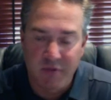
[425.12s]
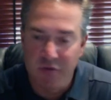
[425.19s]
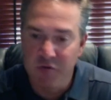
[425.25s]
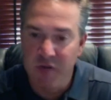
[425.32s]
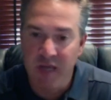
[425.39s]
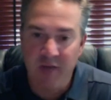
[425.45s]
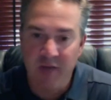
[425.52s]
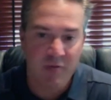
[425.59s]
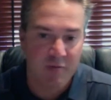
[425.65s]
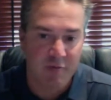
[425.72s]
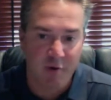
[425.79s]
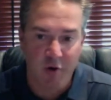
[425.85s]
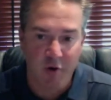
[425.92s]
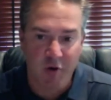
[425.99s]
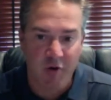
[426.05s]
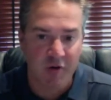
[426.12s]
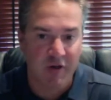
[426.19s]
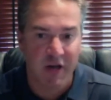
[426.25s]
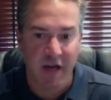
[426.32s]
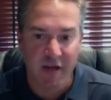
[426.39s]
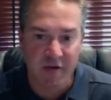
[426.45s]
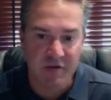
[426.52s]
name the vertical in
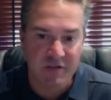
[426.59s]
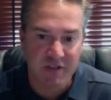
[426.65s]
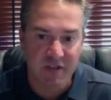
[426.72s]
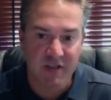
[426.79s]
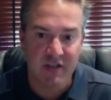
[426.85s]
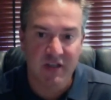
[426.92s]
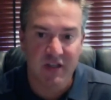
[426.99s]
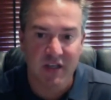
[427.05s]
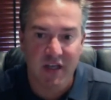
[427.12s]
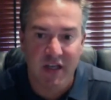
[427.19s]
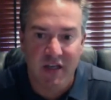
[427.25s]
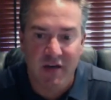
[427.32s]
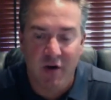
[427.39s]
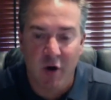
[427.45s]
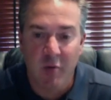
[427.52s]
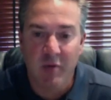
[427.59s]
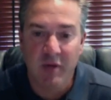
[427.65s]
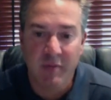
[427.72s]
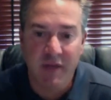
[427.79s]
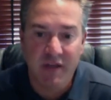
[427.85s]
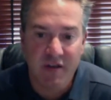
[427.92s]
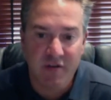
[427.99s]
IoT, and
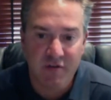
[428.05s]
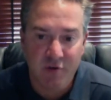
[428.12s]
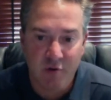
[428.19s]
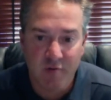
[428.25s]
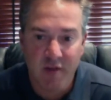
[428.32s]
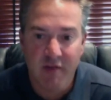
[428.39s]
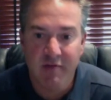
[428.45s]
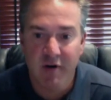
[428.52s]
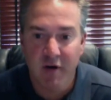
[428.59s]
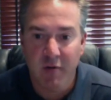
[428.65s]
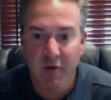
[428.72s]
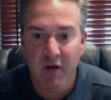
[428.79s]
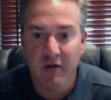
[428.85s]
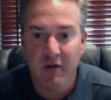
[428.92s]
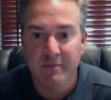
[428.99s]
RPMA can serve that very well.